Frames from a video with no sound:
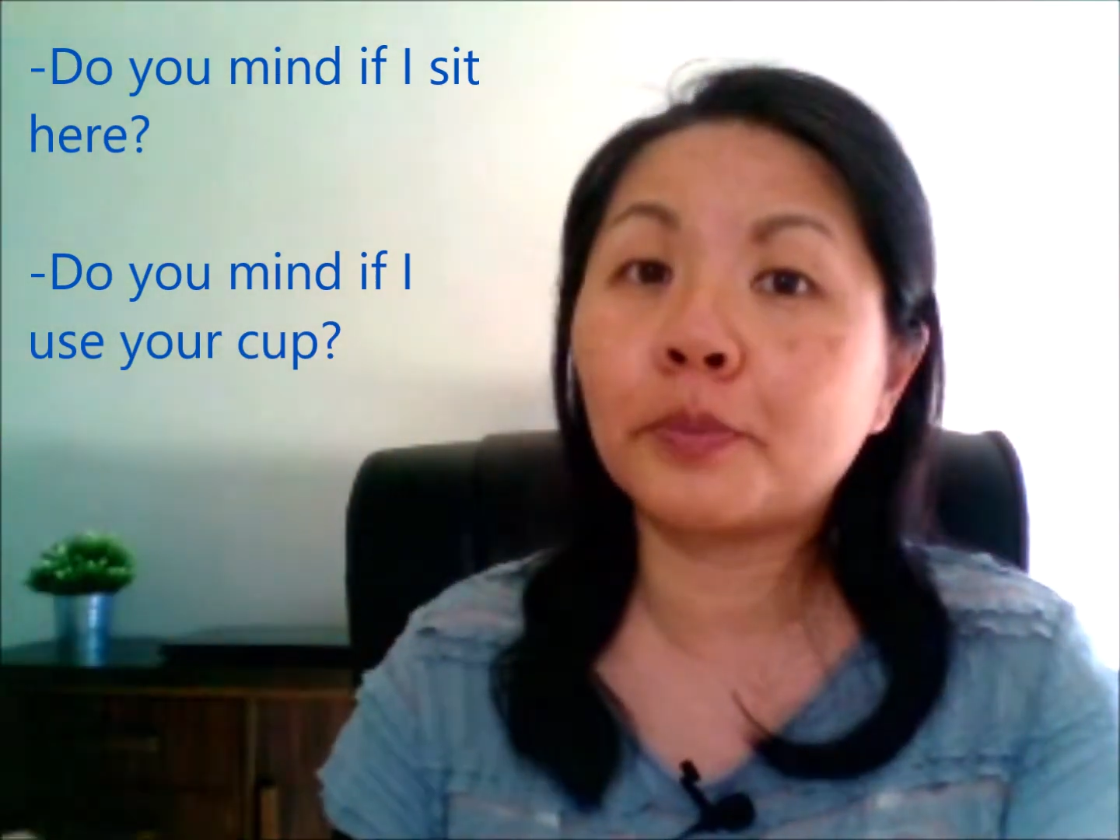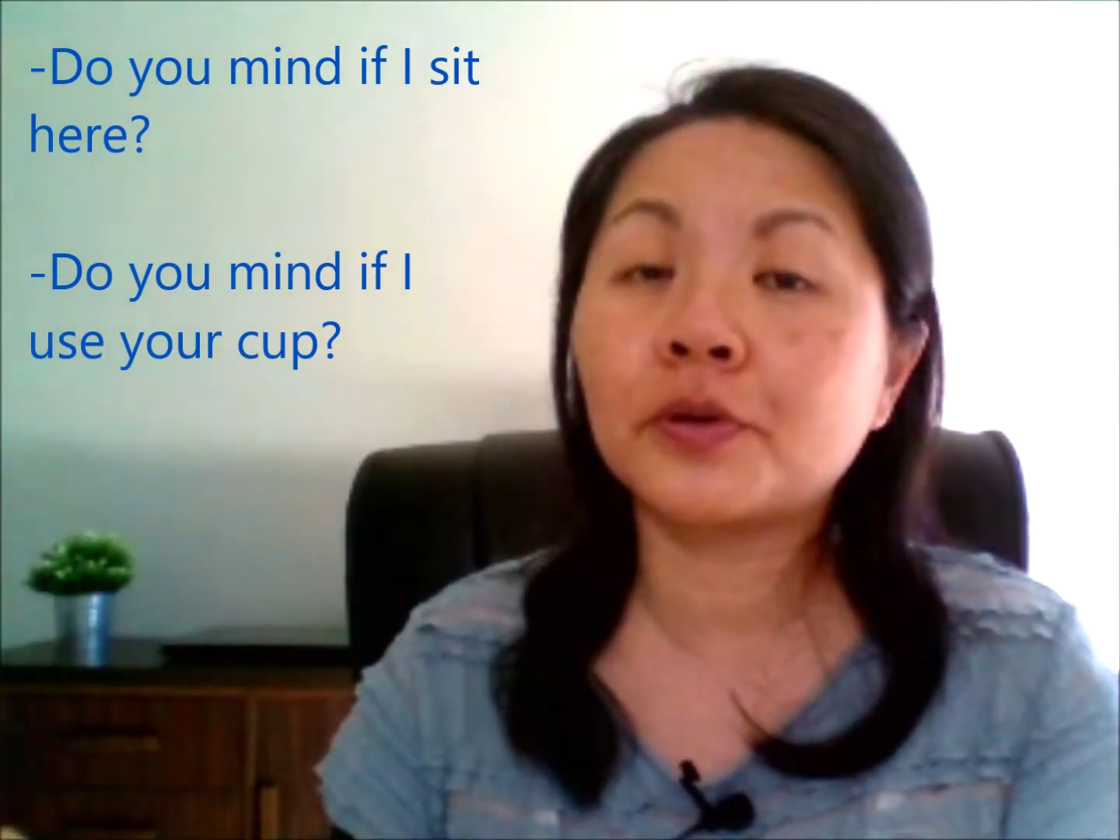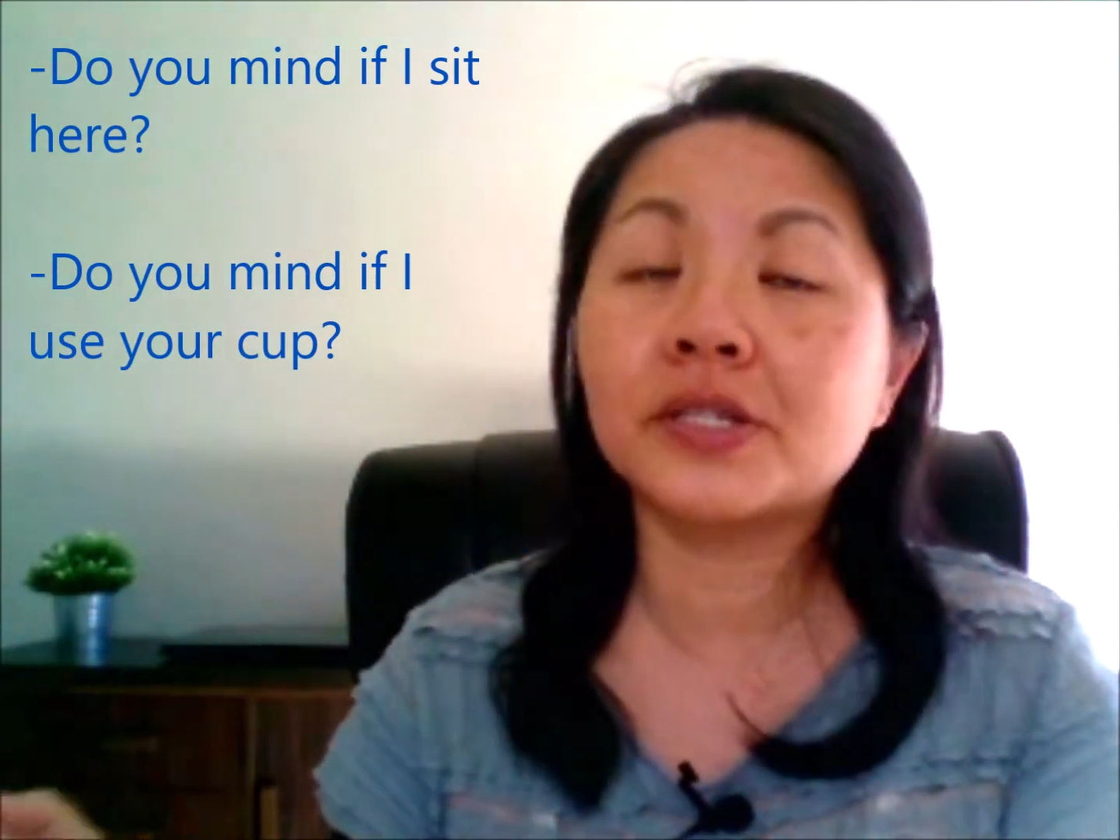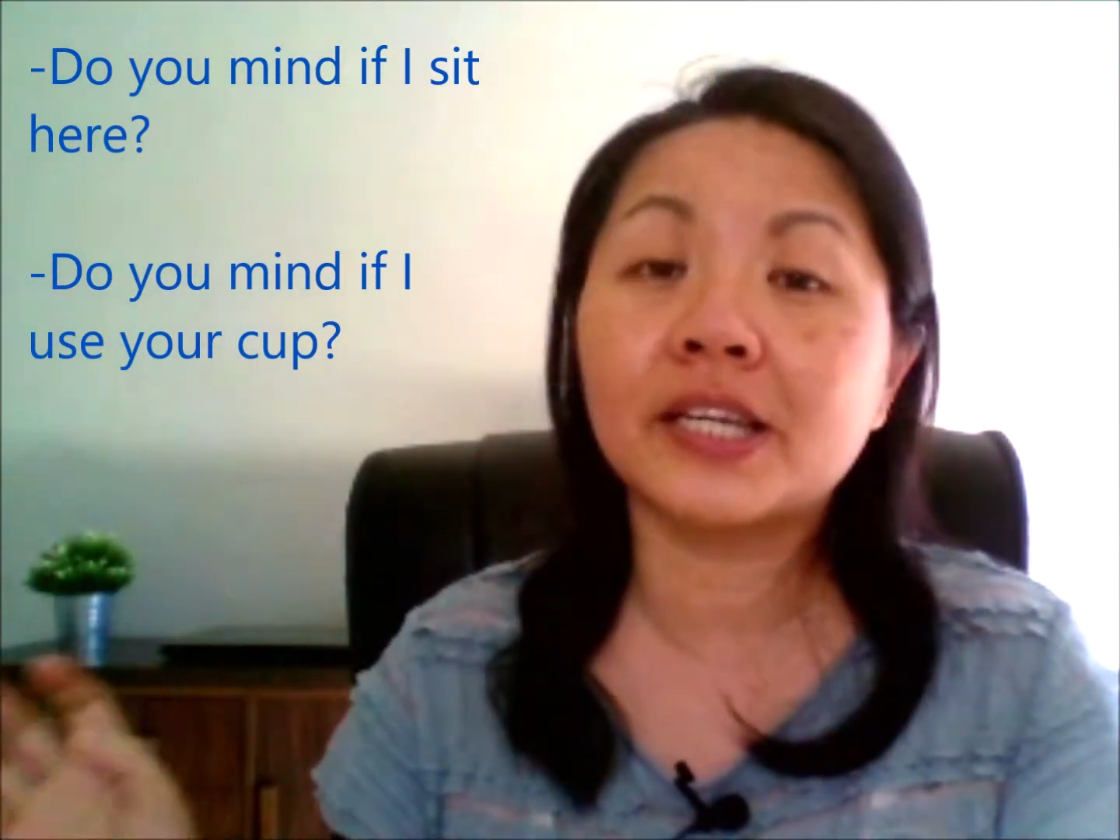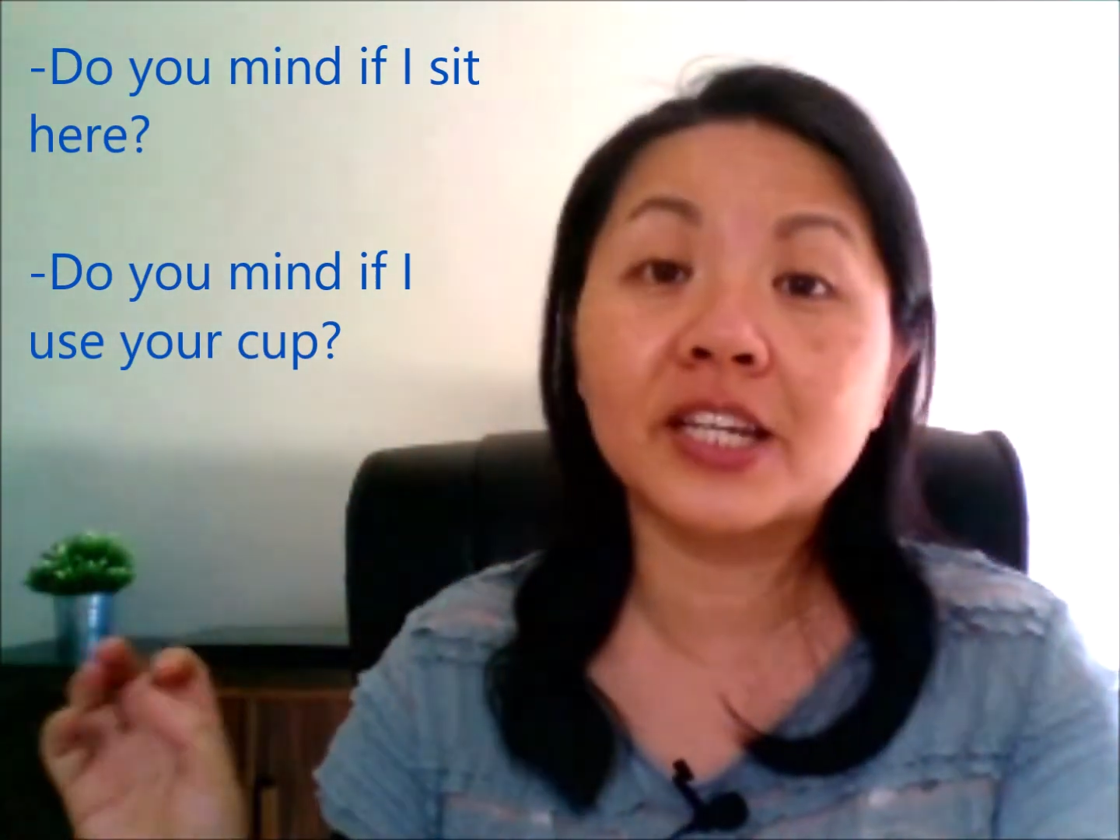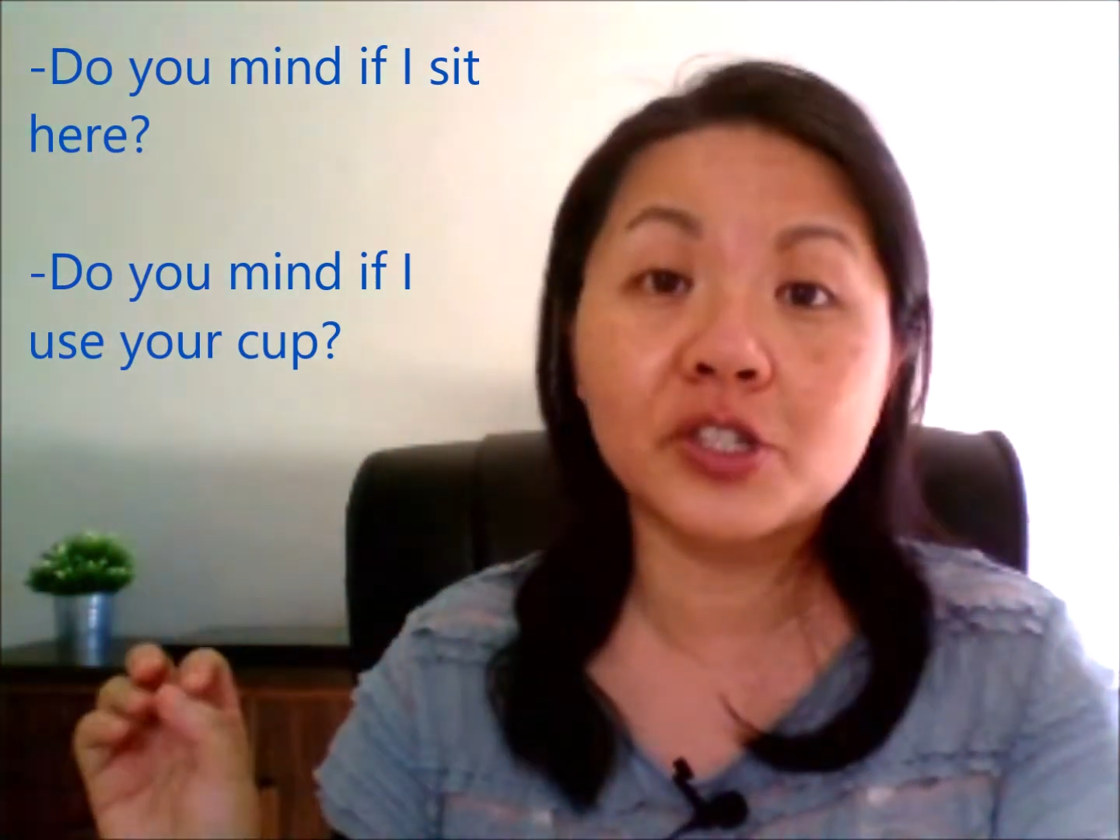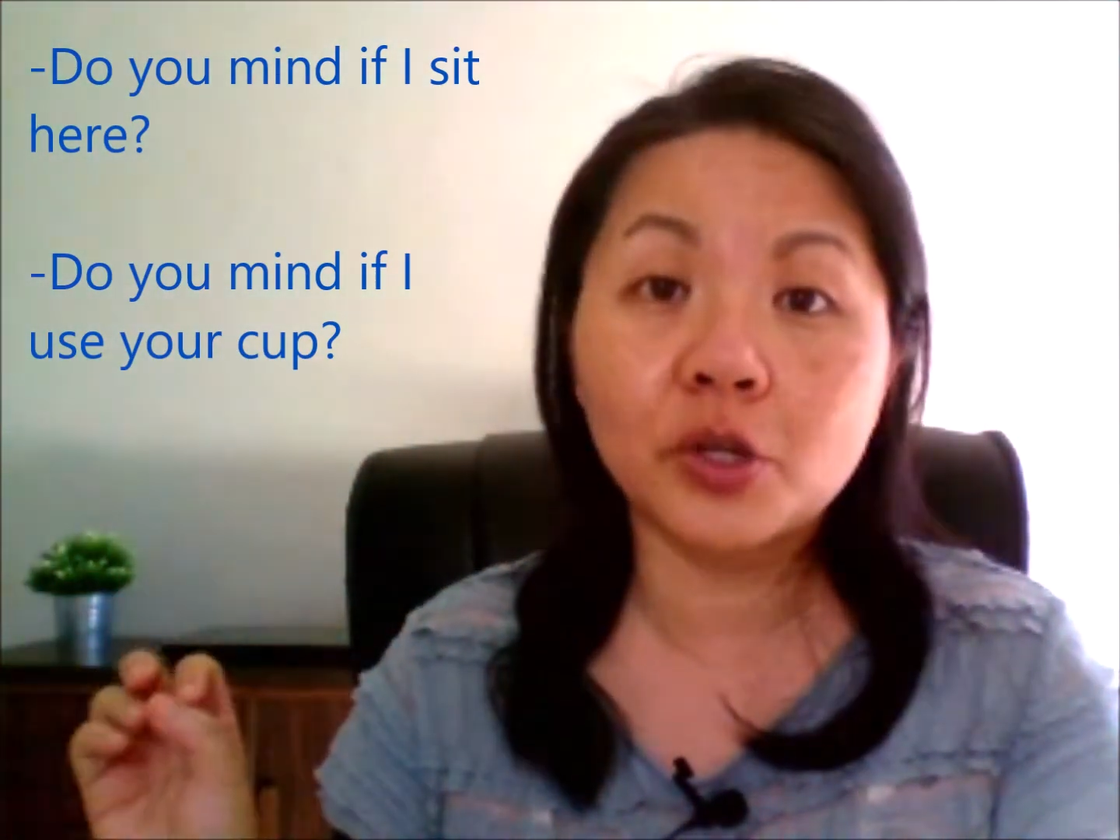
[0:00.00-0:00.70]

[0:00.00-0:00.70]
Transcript: person is